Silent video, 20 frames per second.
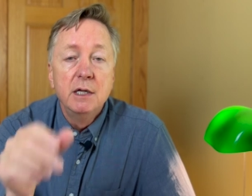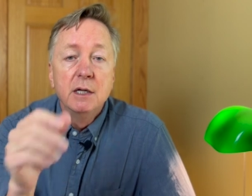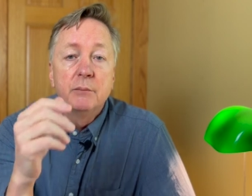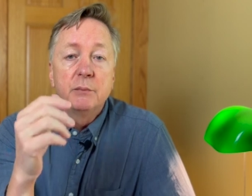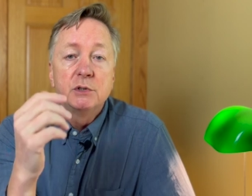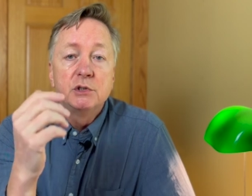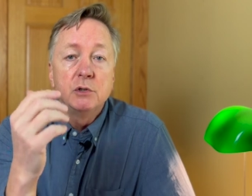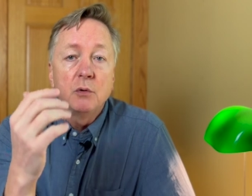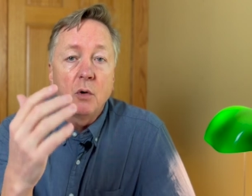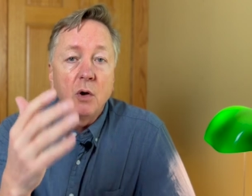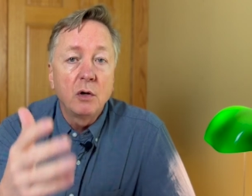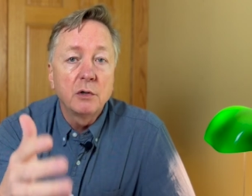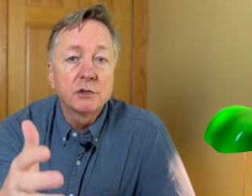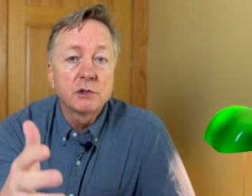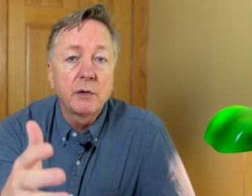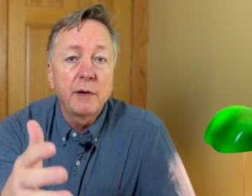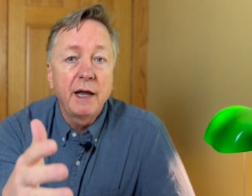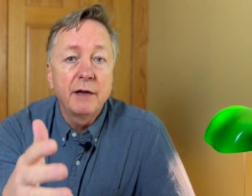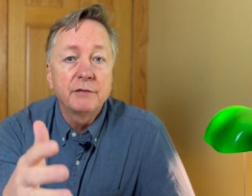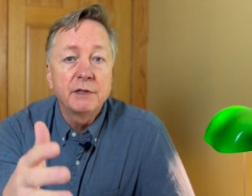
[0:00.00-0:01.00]
but you
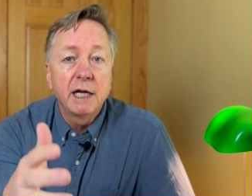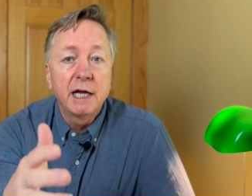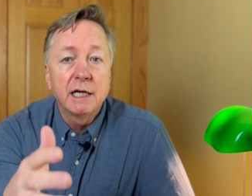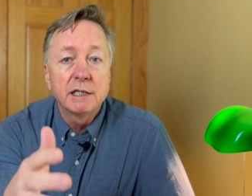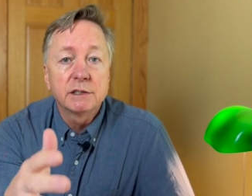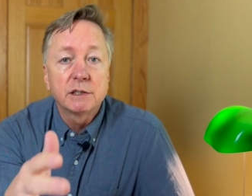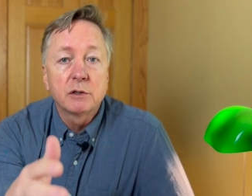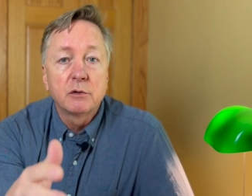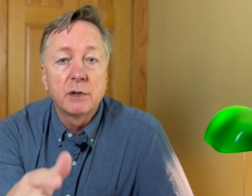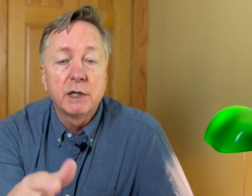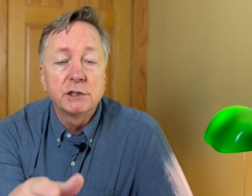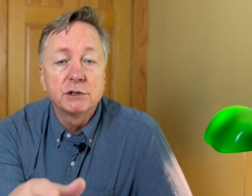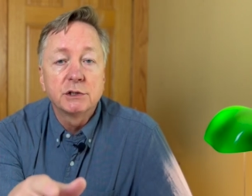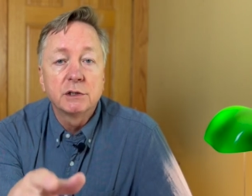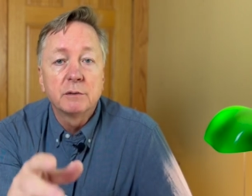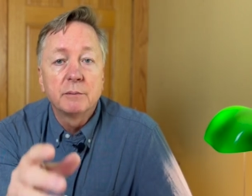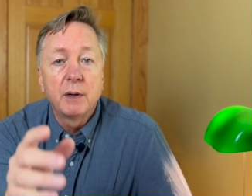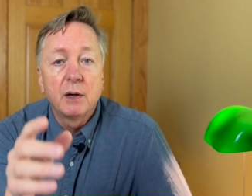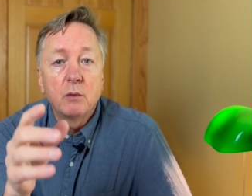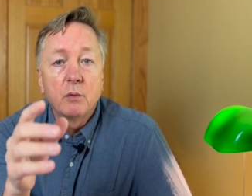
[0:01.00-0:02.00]
also have to ask the
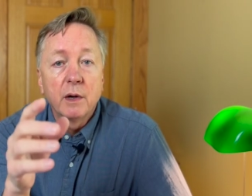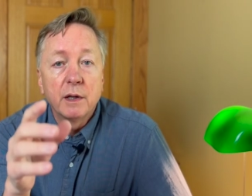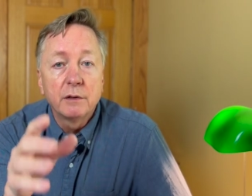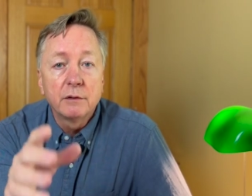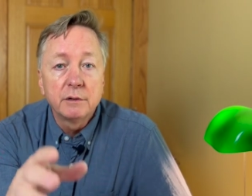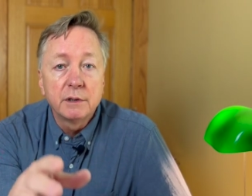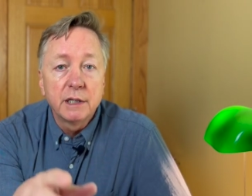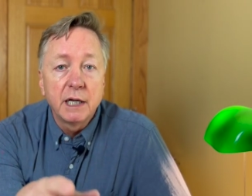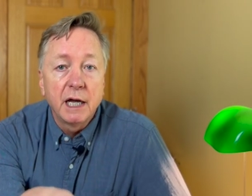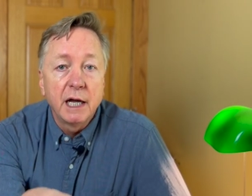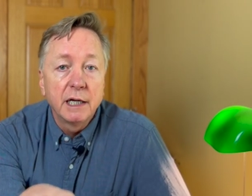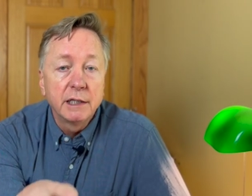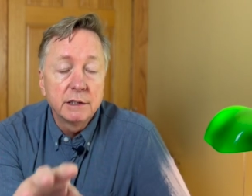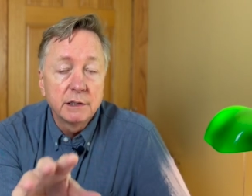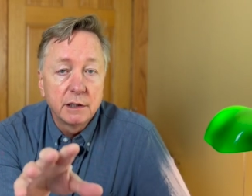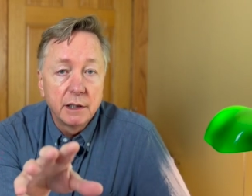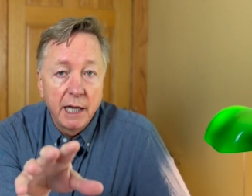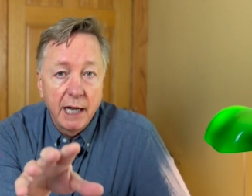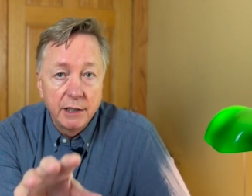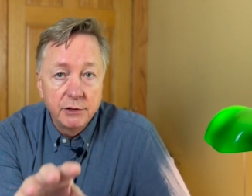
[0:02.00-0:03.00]
question about whether or
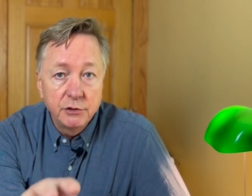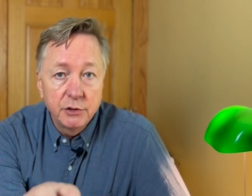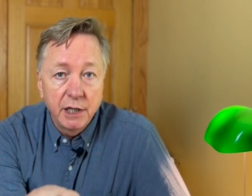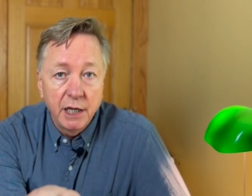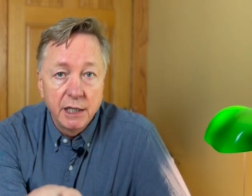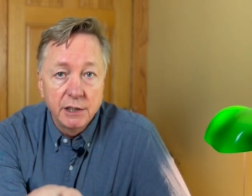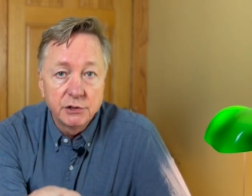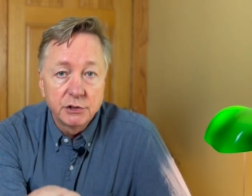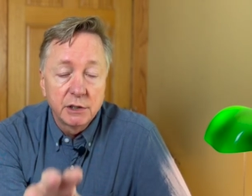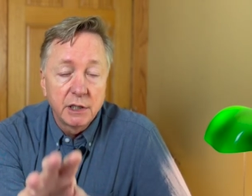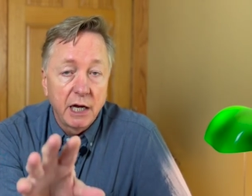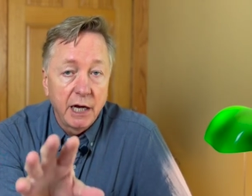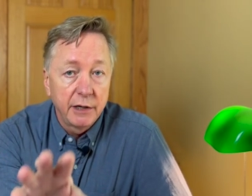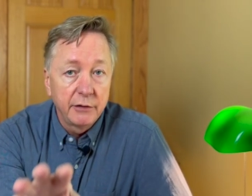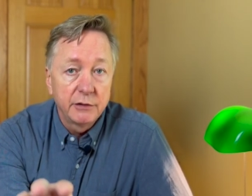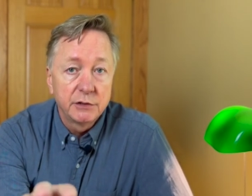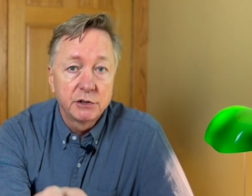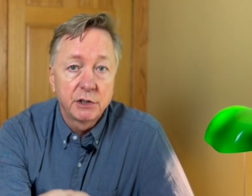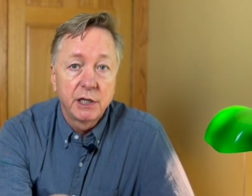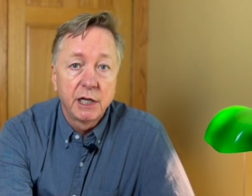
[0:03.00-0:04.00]
not education,
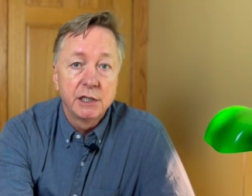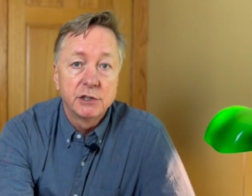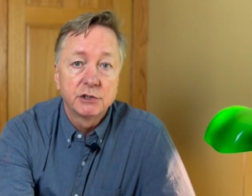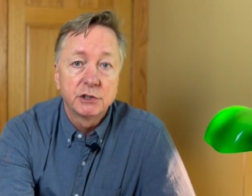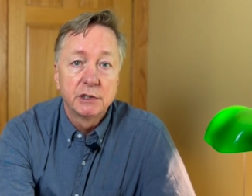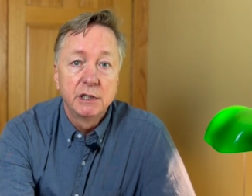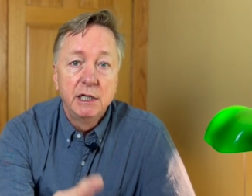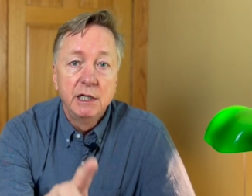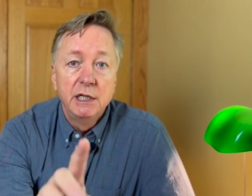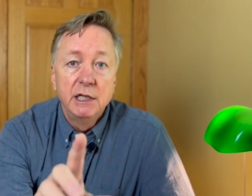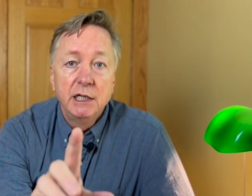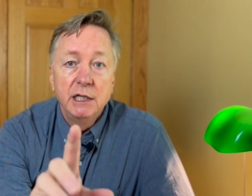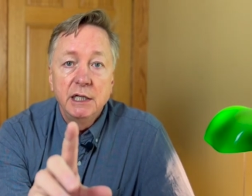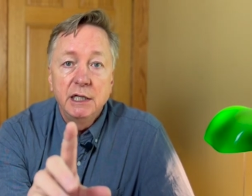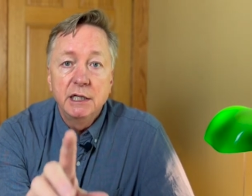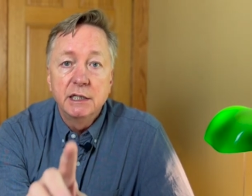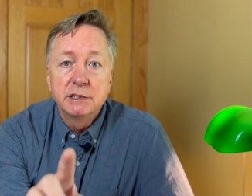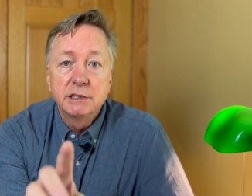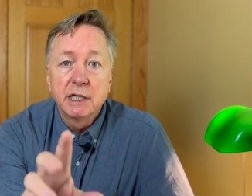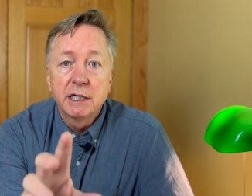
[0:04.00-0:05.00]
higher education,
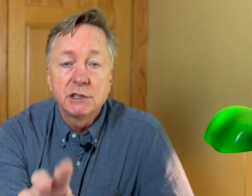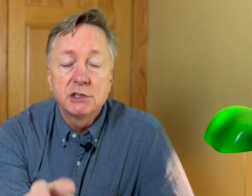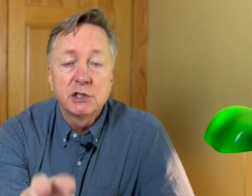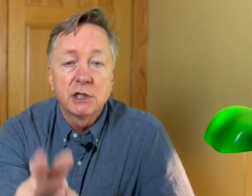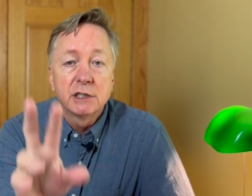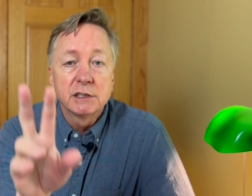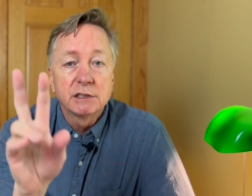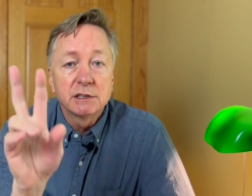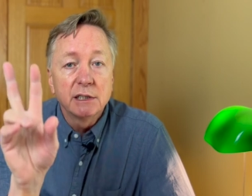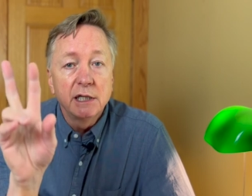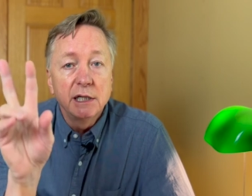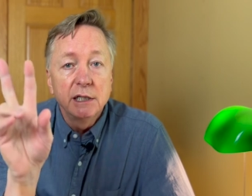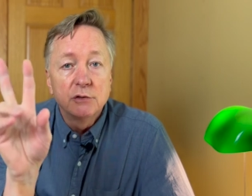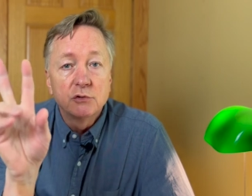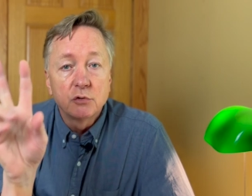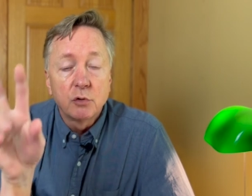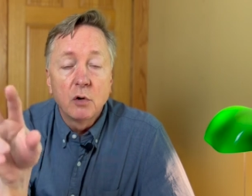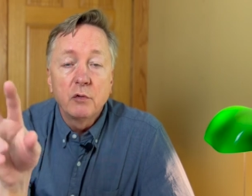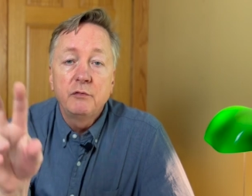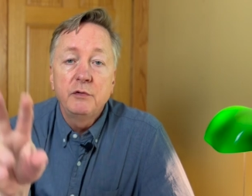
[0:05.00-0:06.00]
is not just a
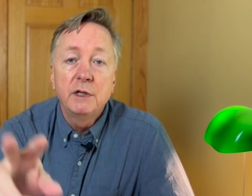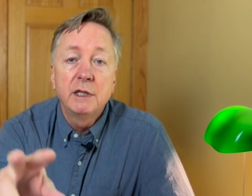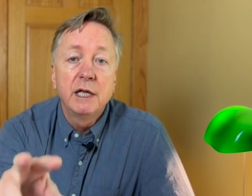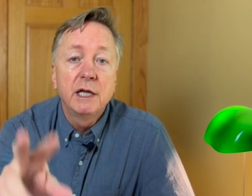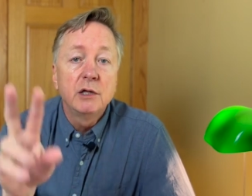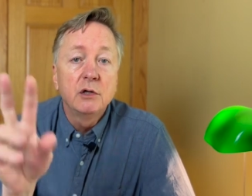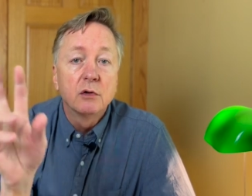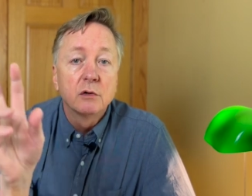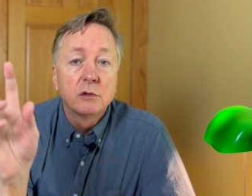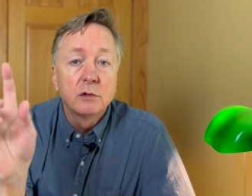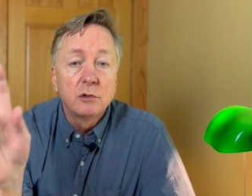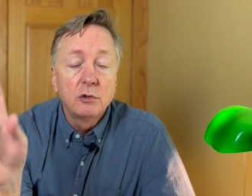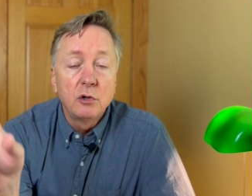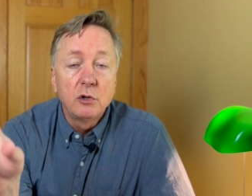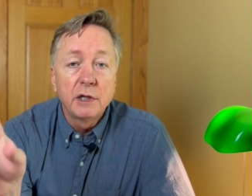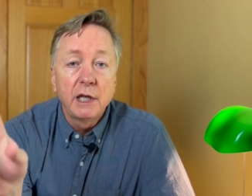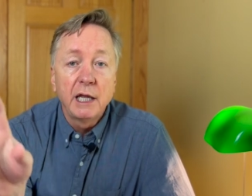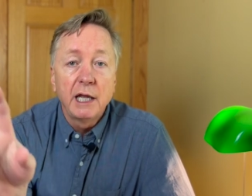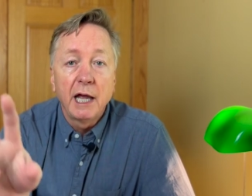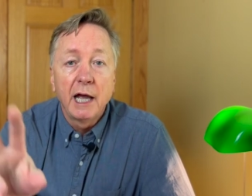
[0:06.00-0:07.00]
trophy that you're
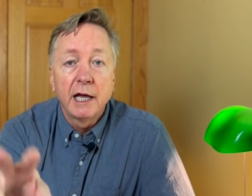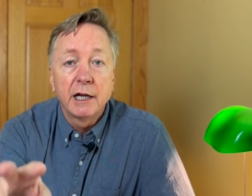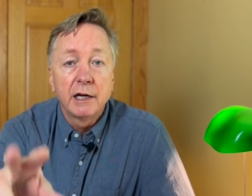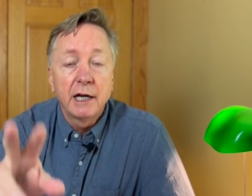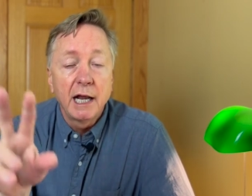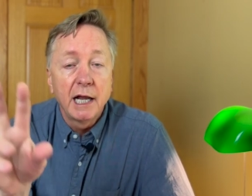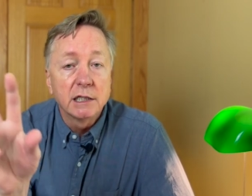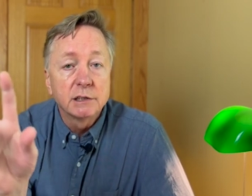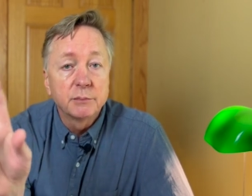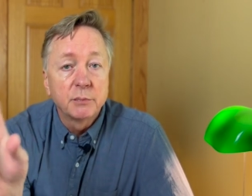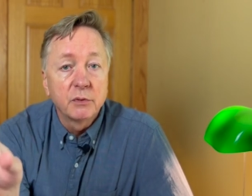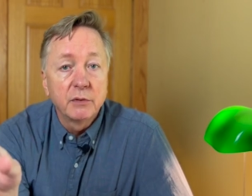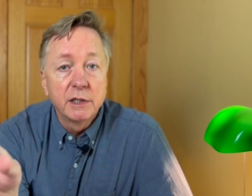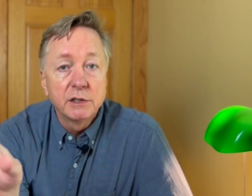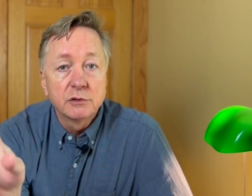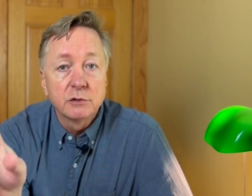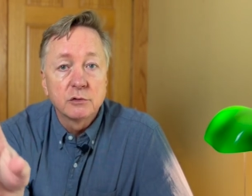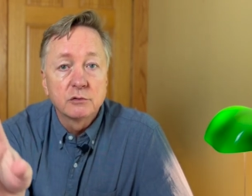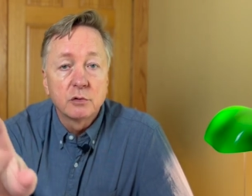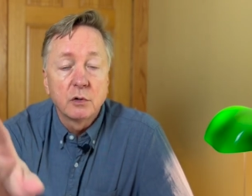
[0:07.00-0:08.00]
looking at, an
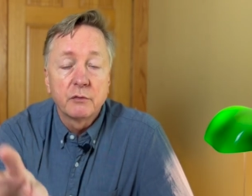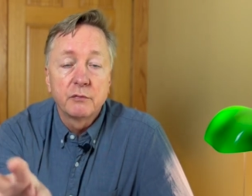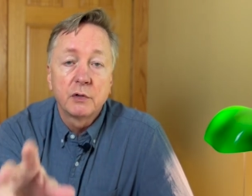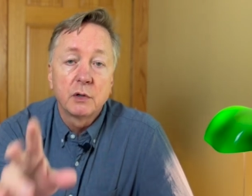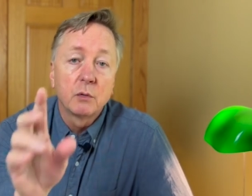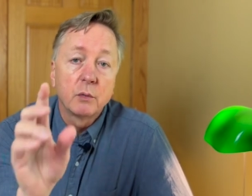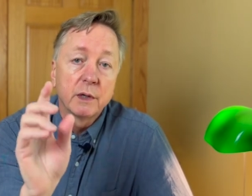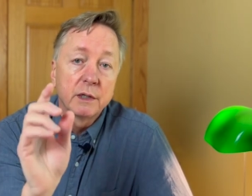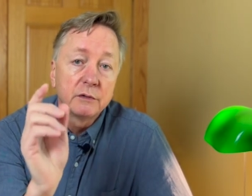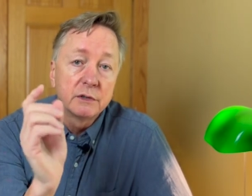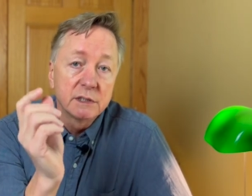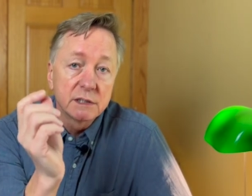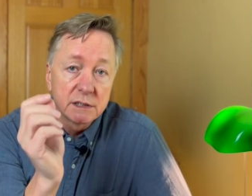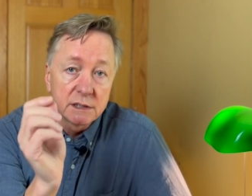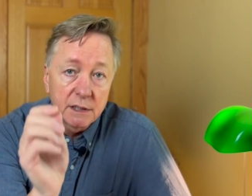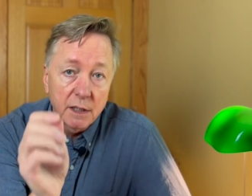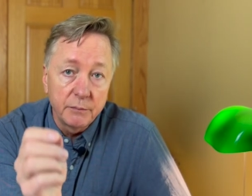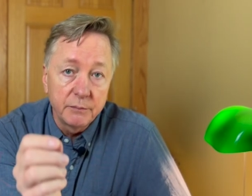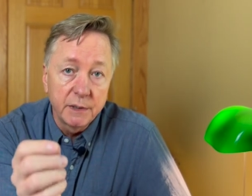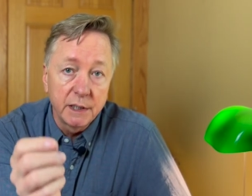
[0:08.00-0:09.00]
aspirational trophy, or whether it's
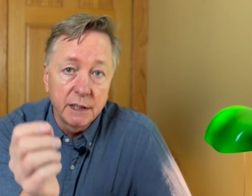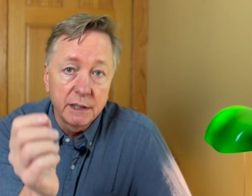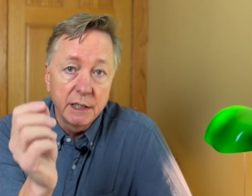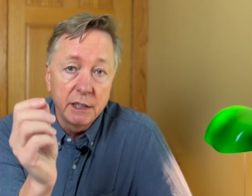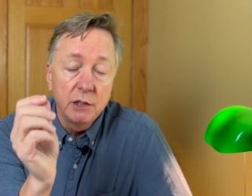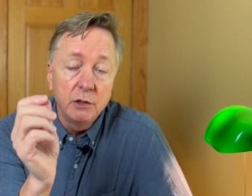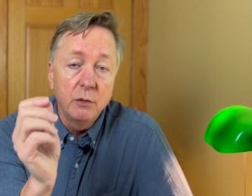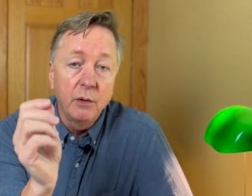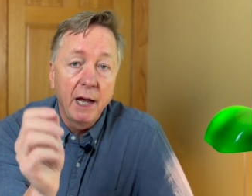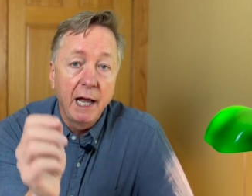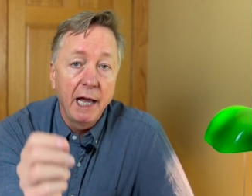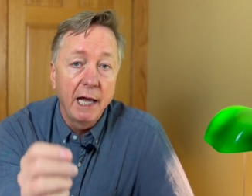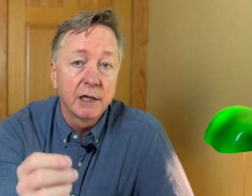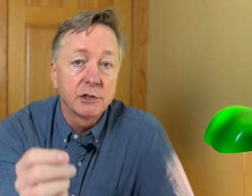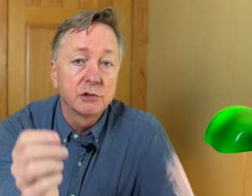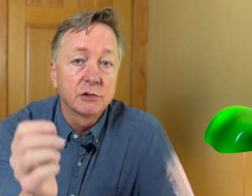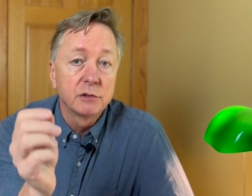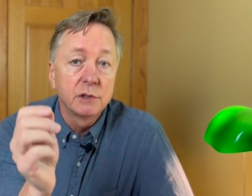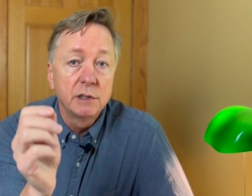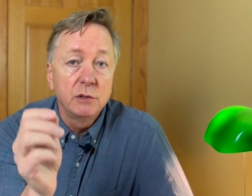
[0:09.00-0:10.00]
something that you
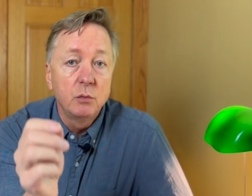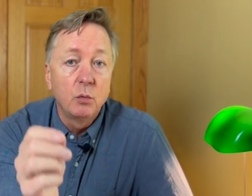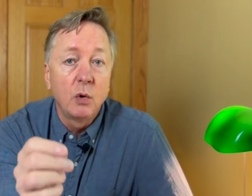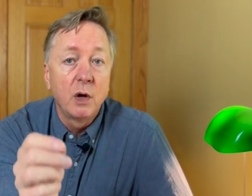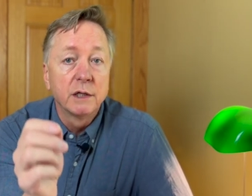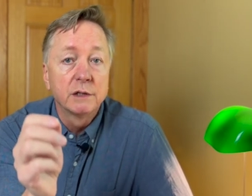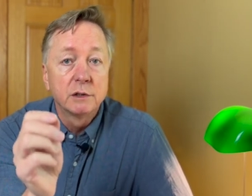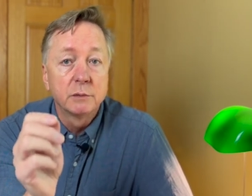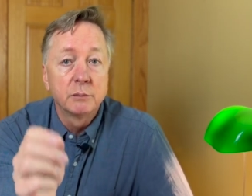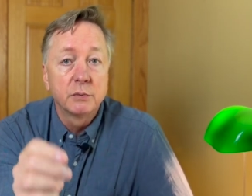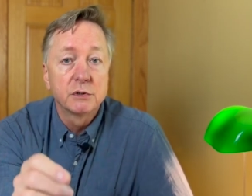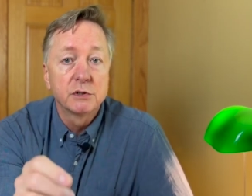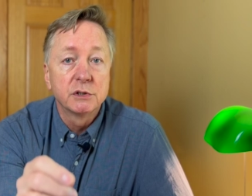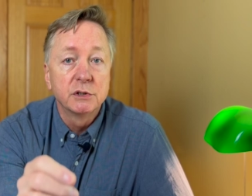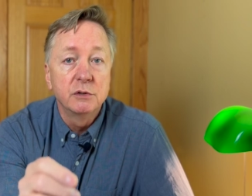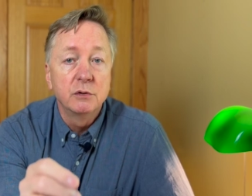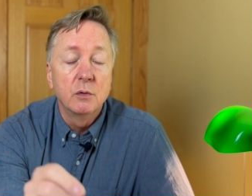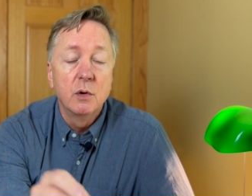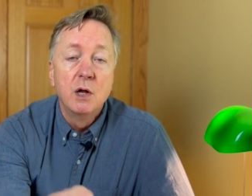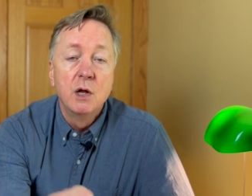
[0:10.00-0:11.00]
actually want to pursue.